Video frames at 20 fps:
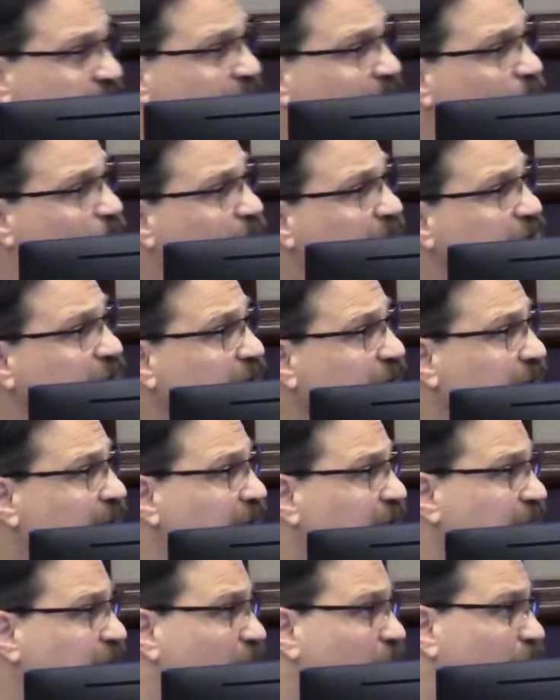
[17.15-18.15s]
Originally,
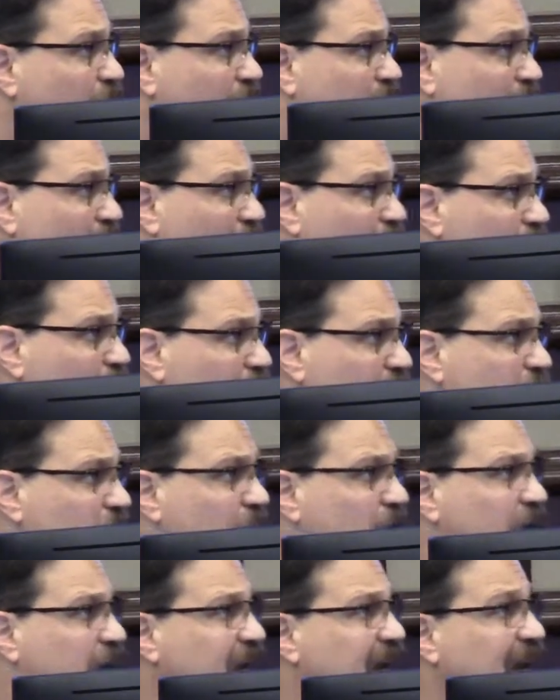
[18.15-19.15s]
if you'll recall, we were
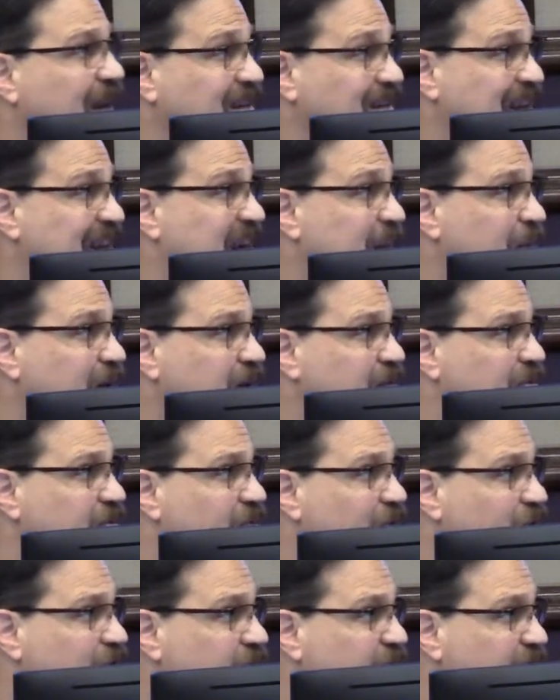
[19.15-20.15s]
looking at tablets for
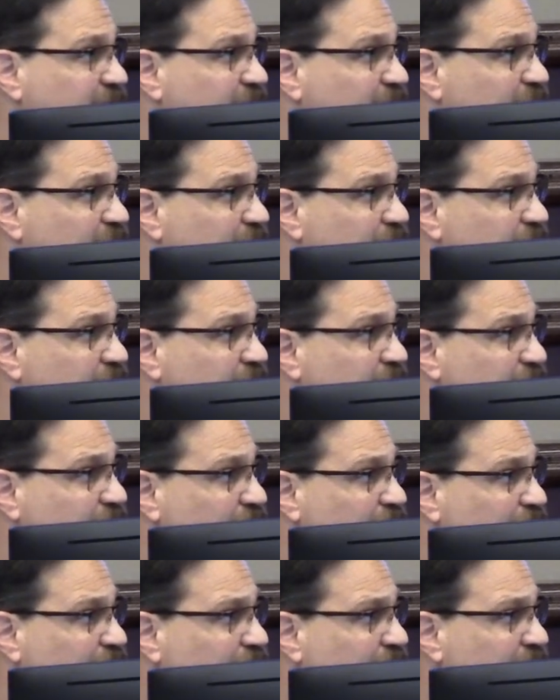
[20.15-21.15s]
those vehicles to
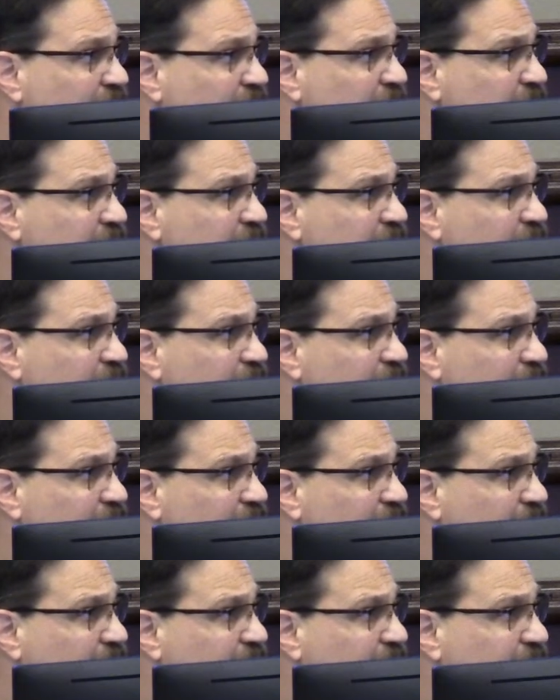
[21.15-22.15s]
do their
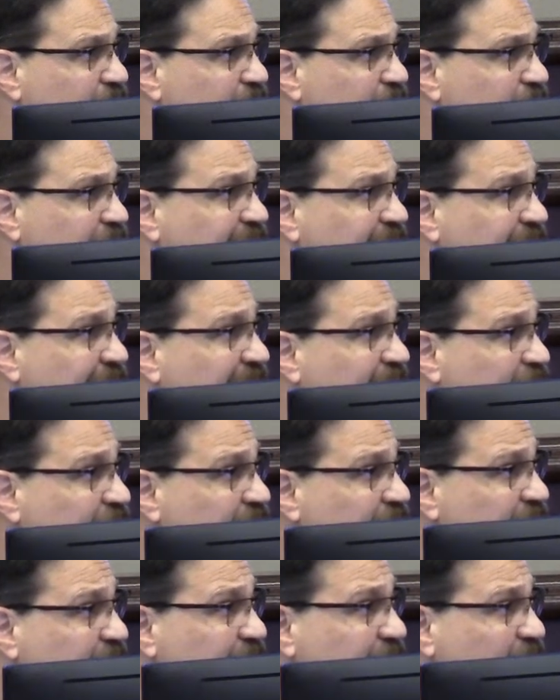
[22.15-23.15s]
uh,
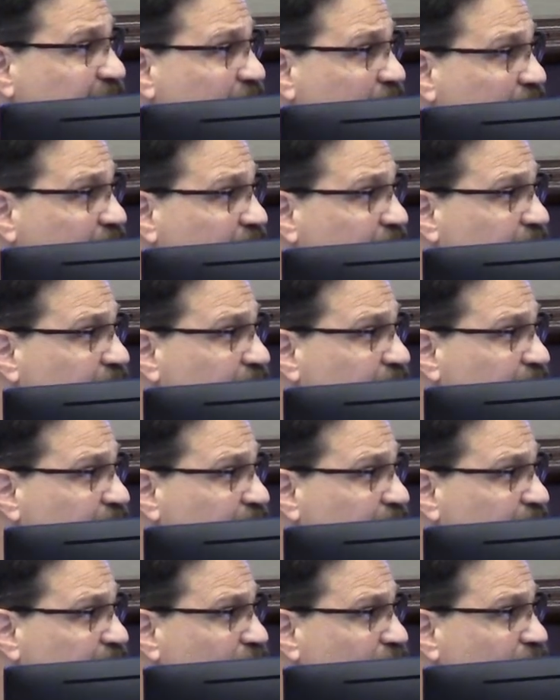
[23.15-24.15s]
citations and all of their,
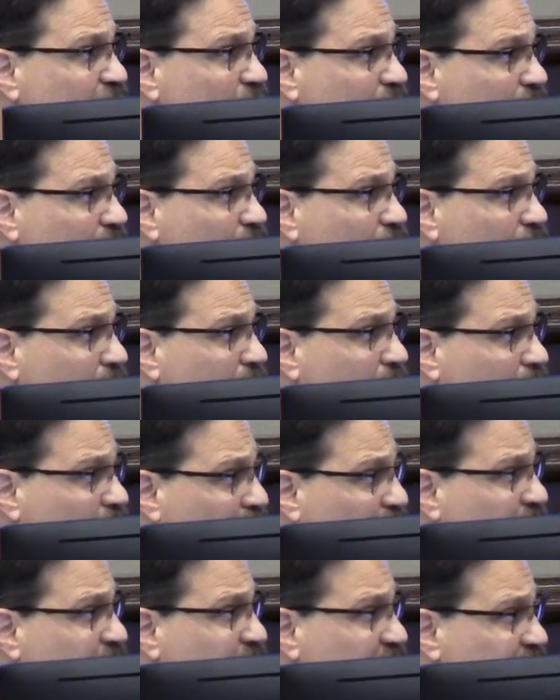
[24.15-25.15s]
their normal
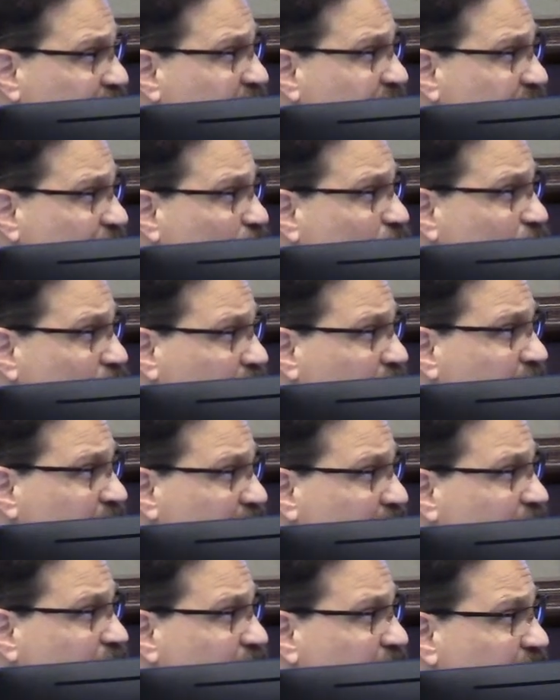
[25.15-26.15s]
reports and work that they
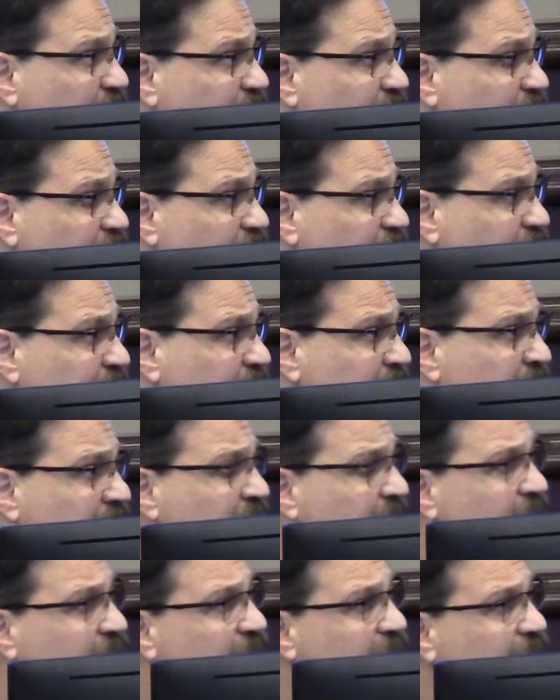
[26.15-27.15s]
do in the vehicles
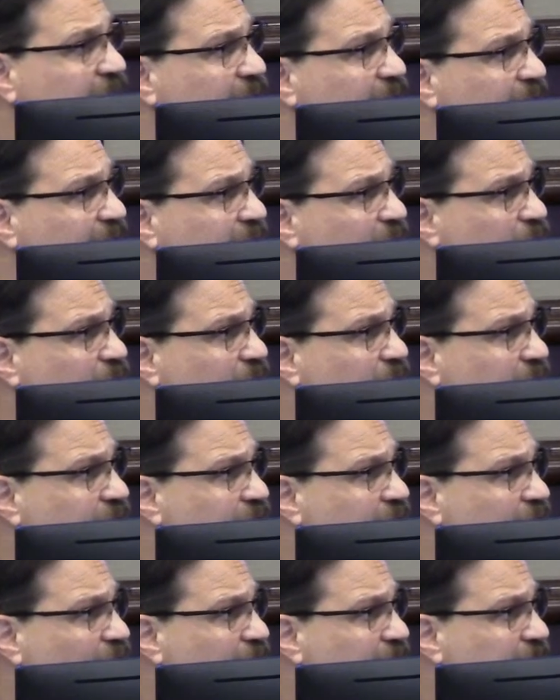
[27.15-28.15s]
uh, it was
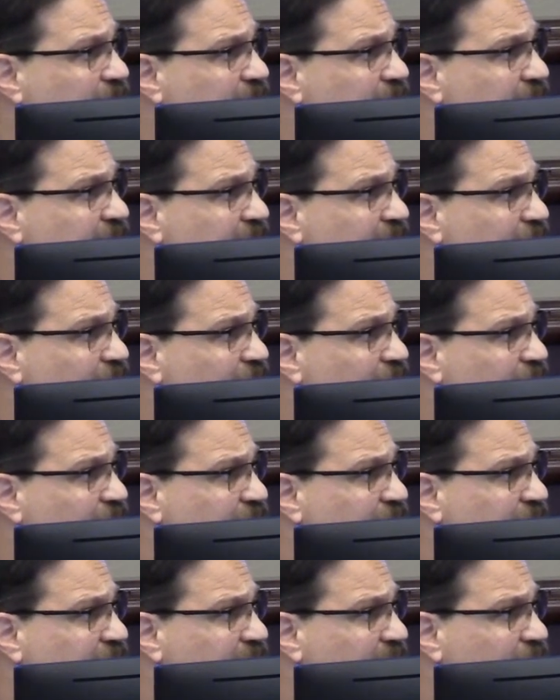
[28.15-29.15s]
determined that
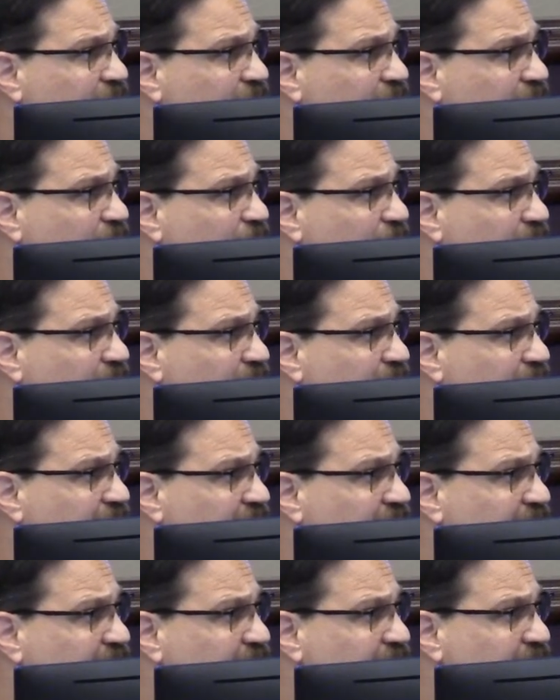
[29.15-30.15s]
those not only were those
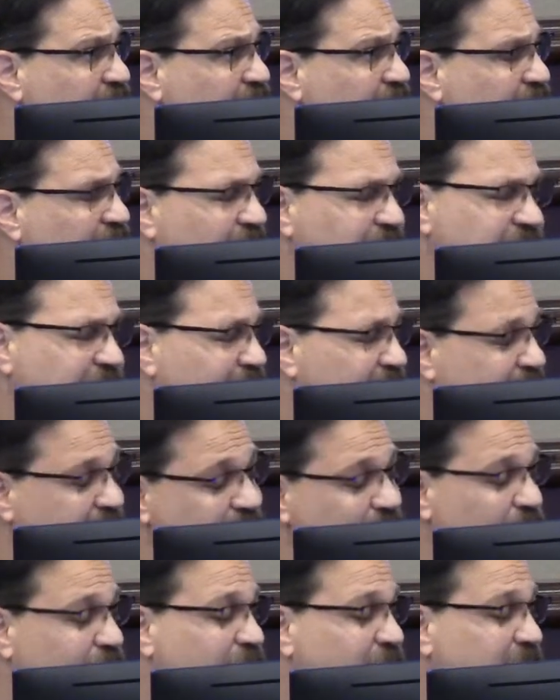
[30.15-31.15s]
citations, I'm sorry,
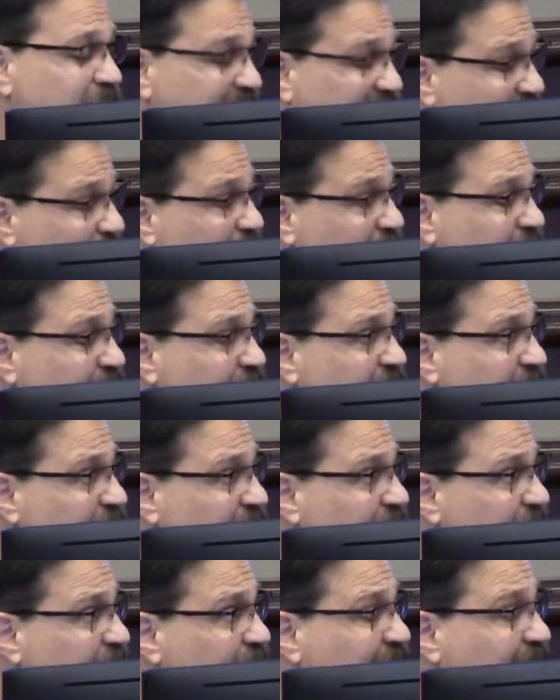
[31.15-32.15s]
were those tablets
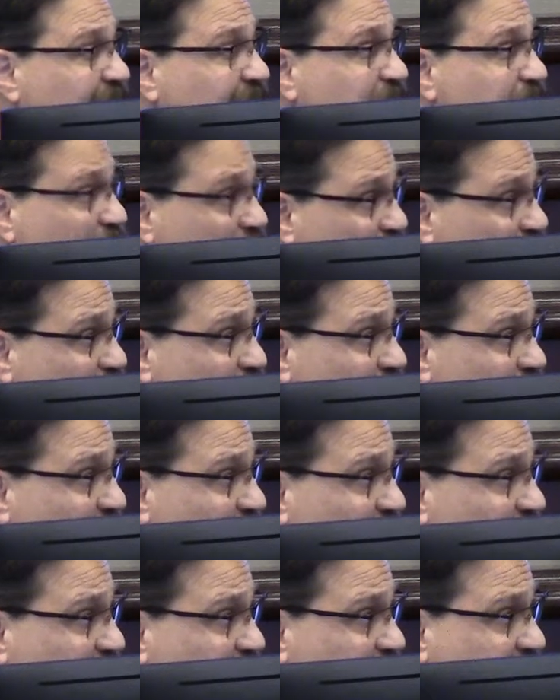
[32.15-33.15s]
significantly more than the
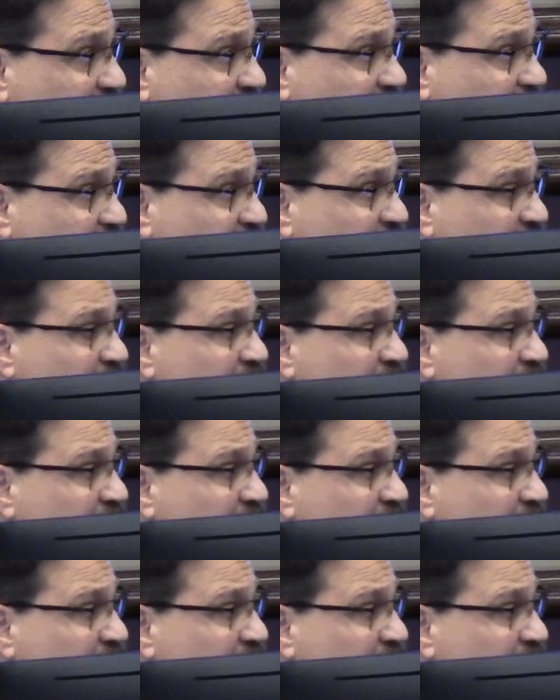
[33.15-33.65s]
laptops,